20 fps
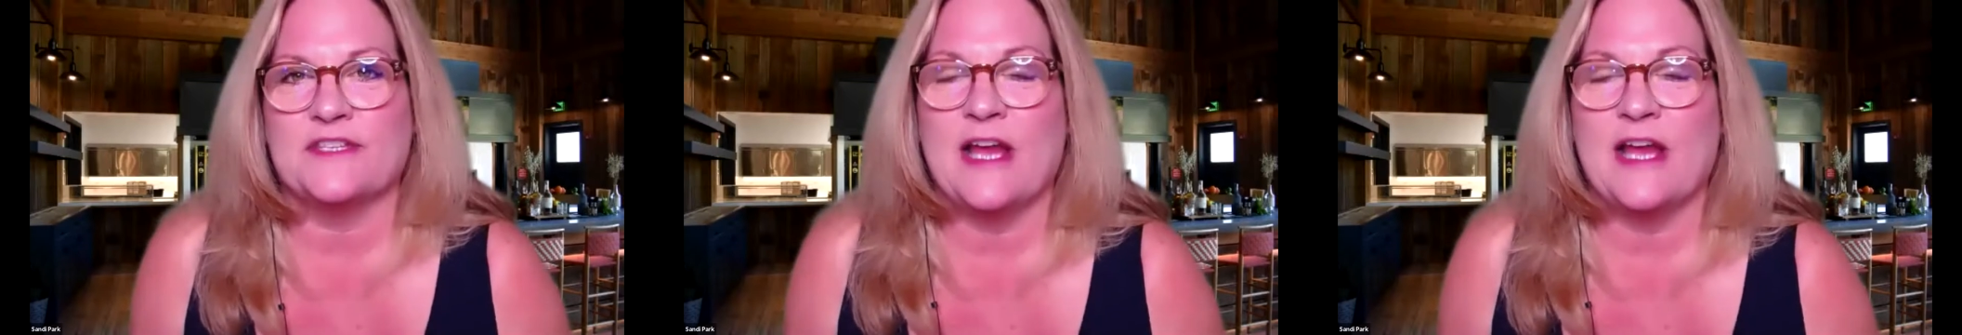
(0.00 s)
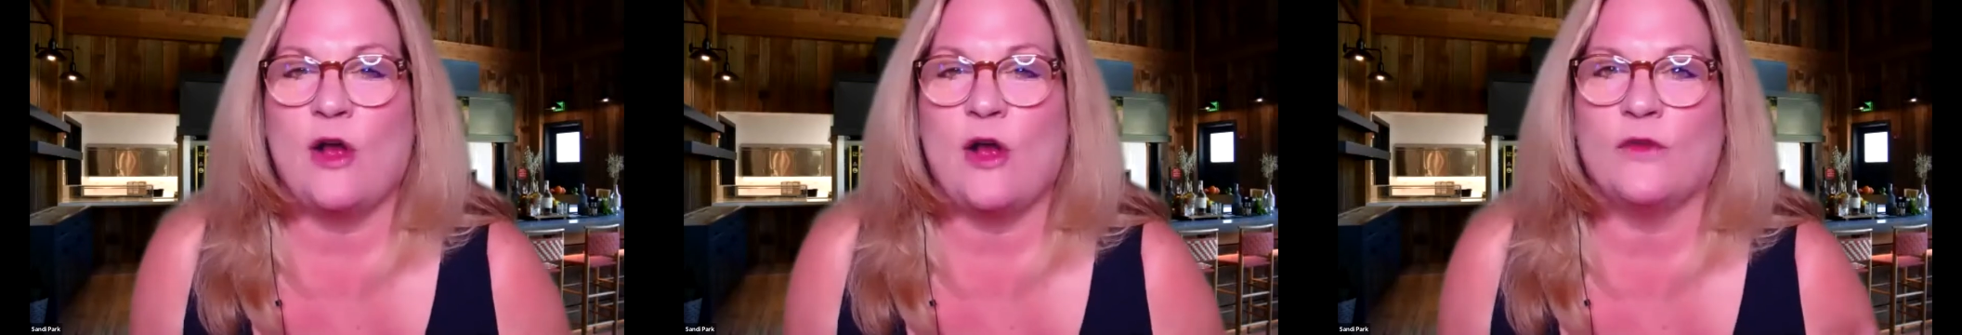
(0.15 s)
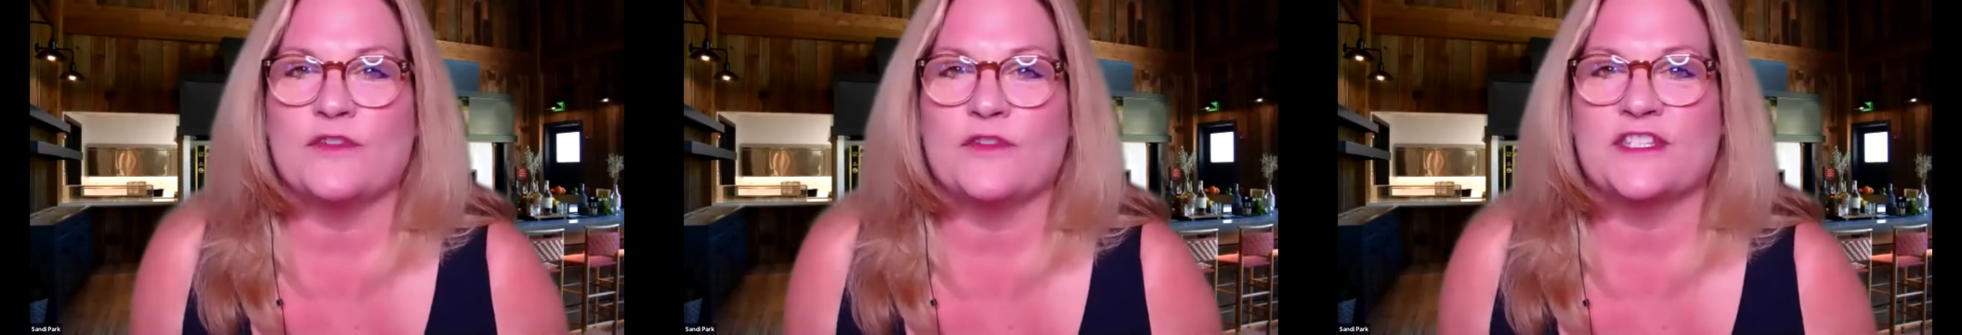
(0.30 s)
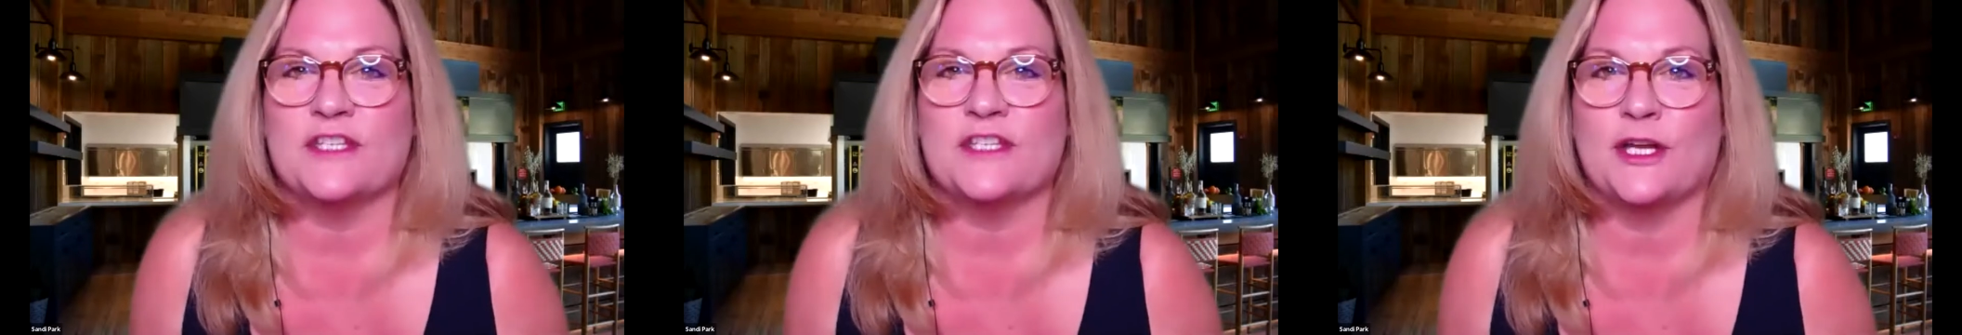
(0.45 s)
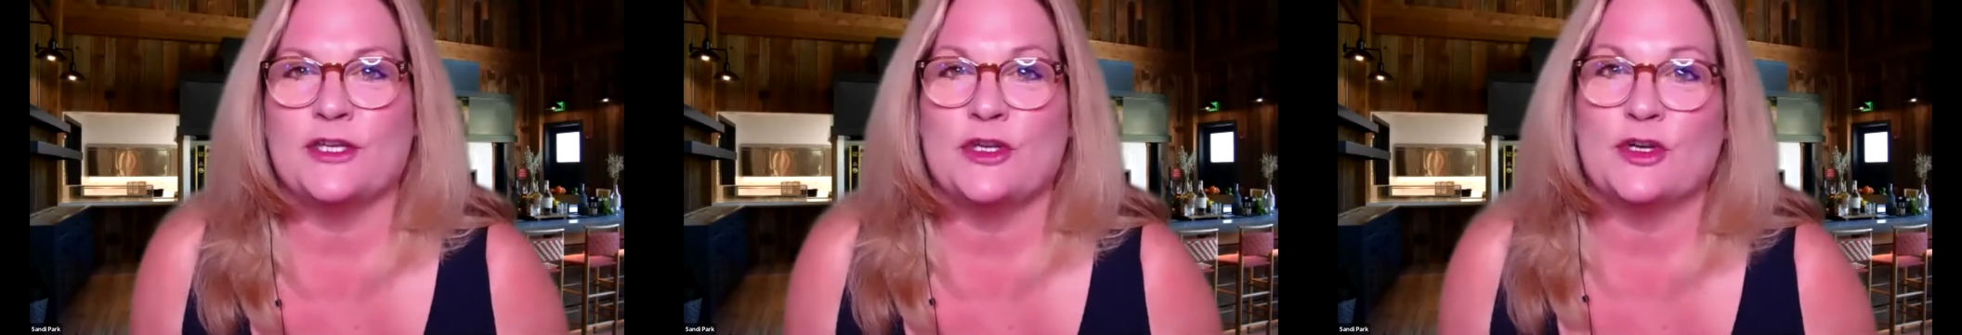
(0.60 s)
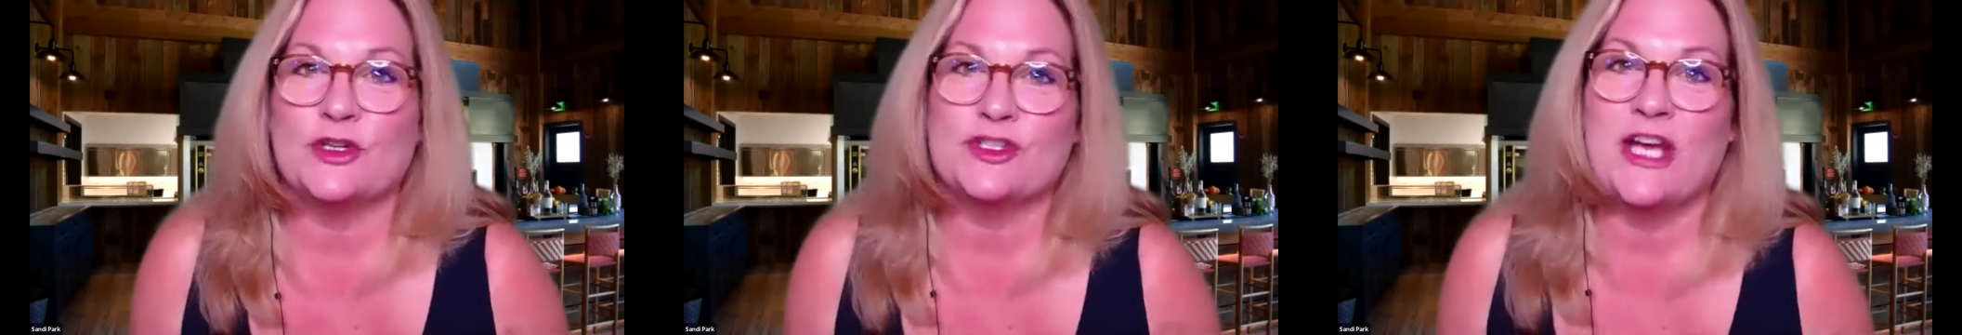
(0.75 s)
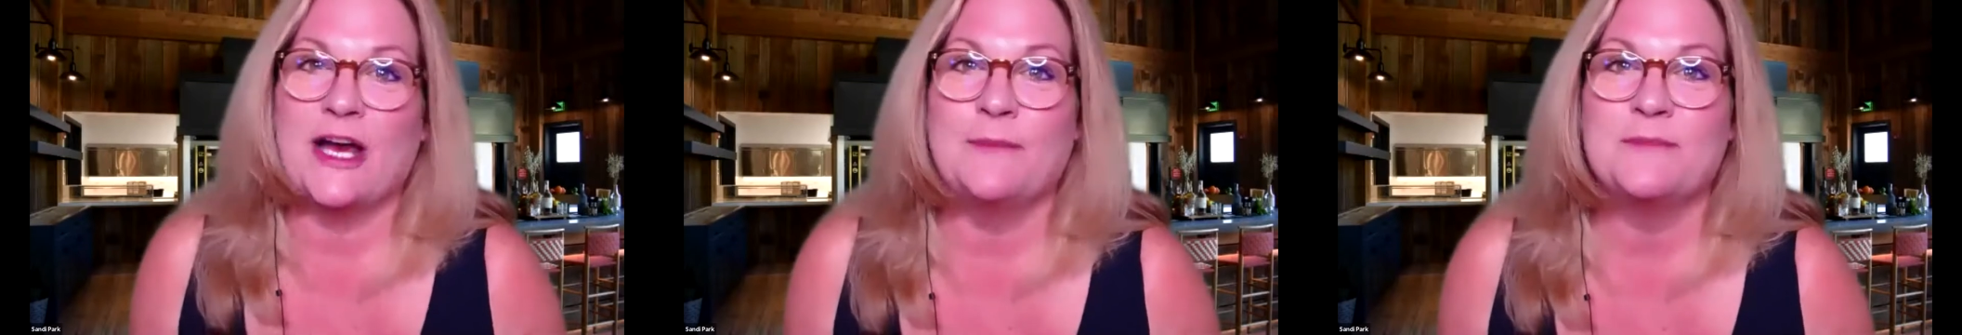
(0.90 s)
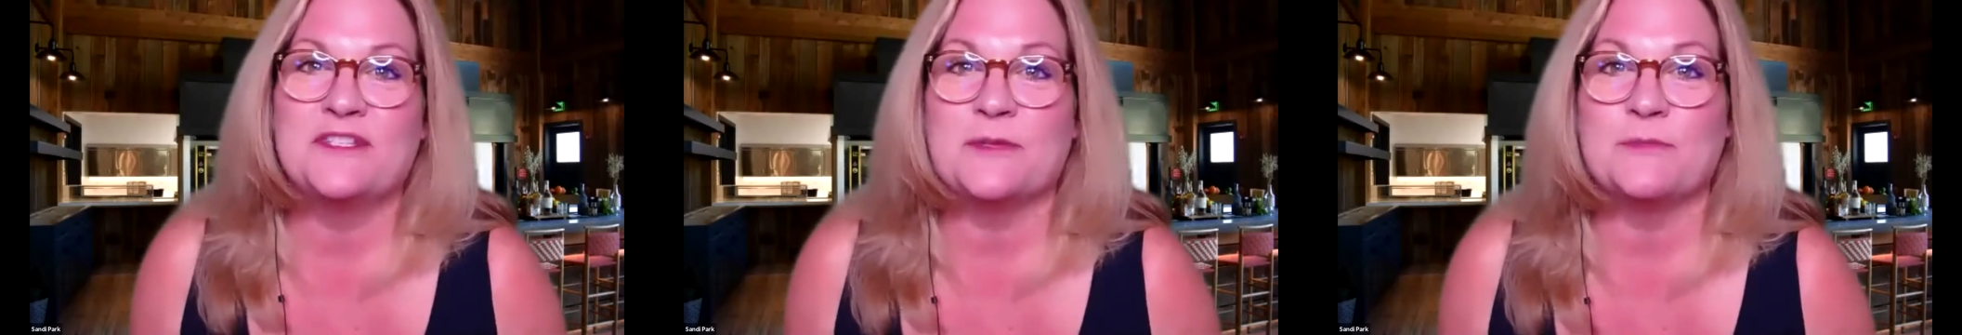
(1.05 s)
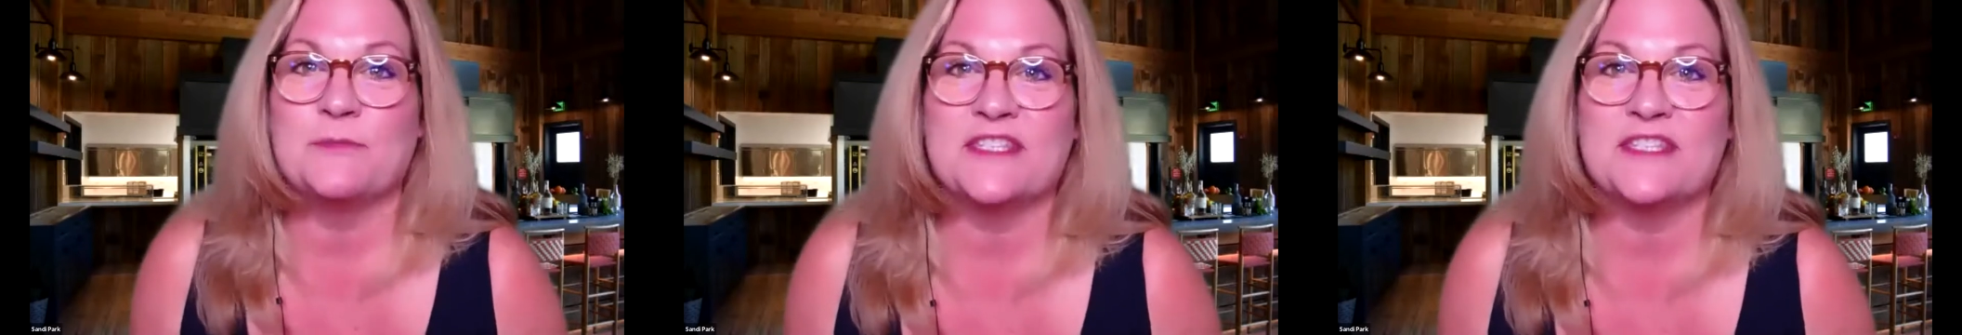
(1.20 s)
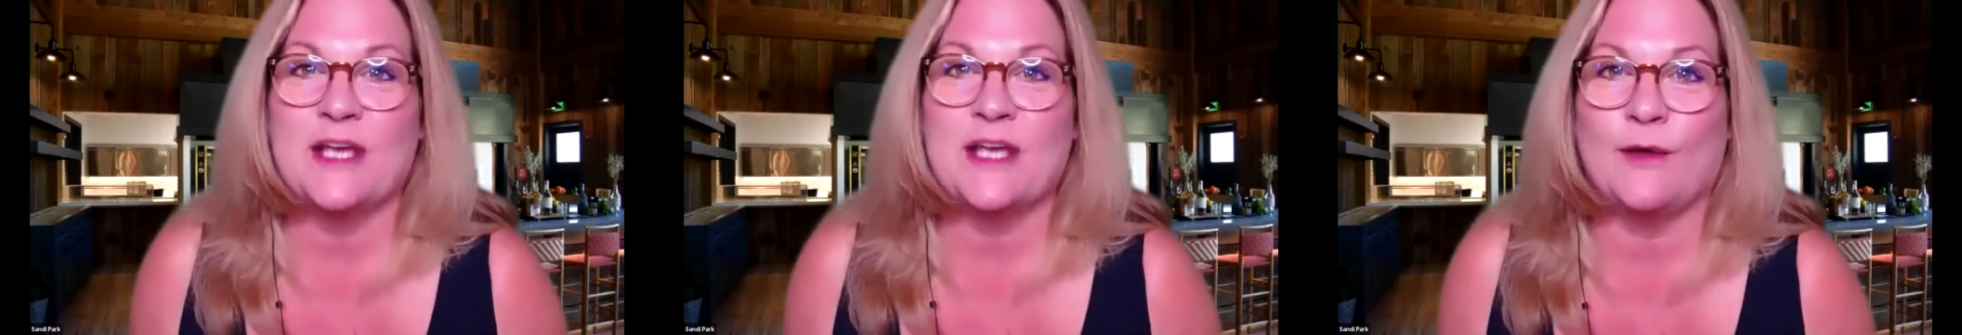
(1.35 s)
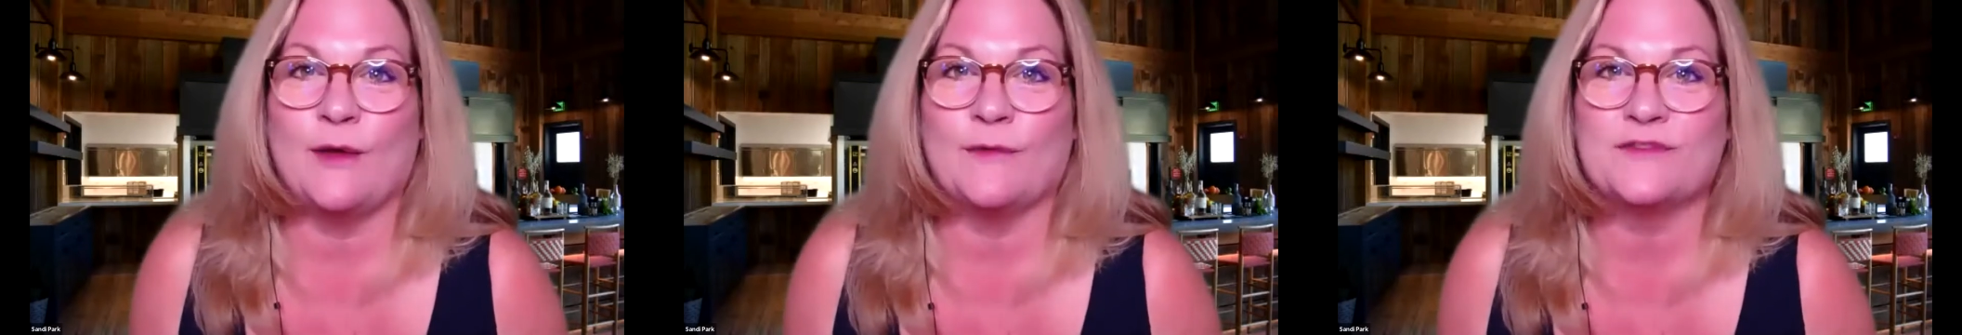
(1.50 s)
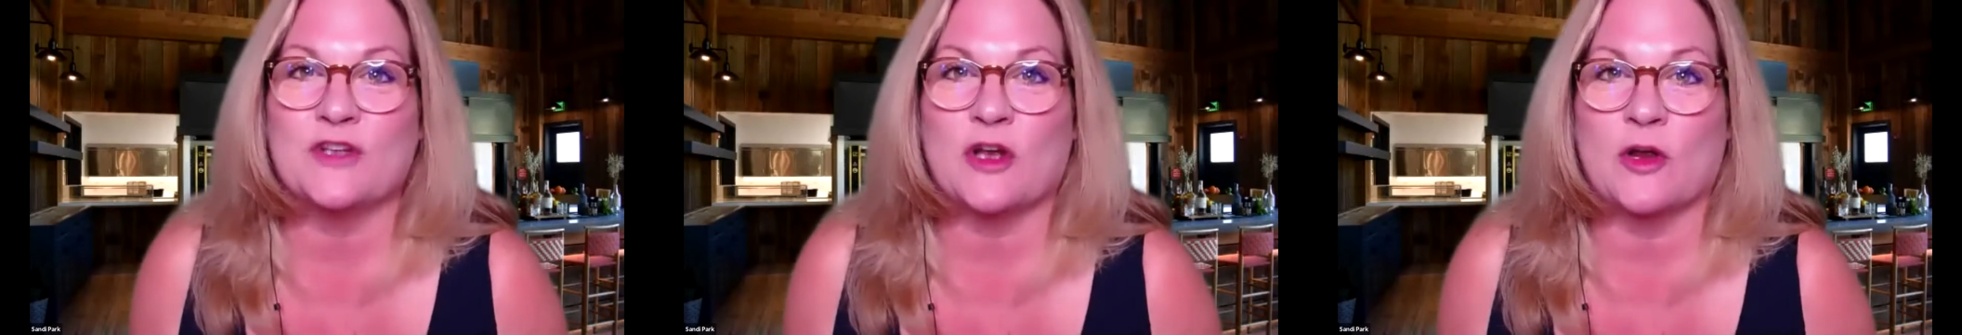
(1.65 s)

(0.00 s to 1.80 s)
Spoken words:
Now all of a sudden your tubs themselves